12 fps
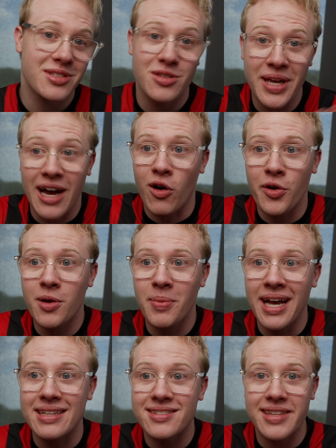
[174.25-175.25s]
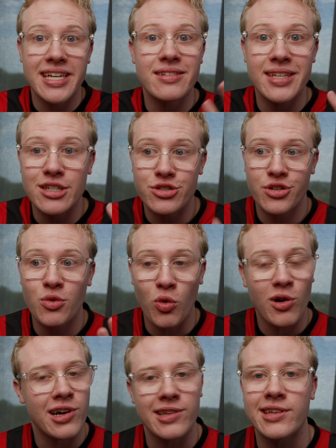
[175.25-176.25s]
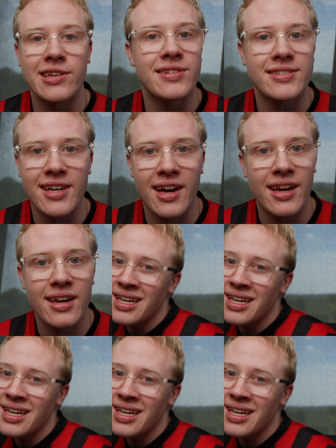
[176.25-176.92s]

So yeah, all your bands, they, they should work on the new design.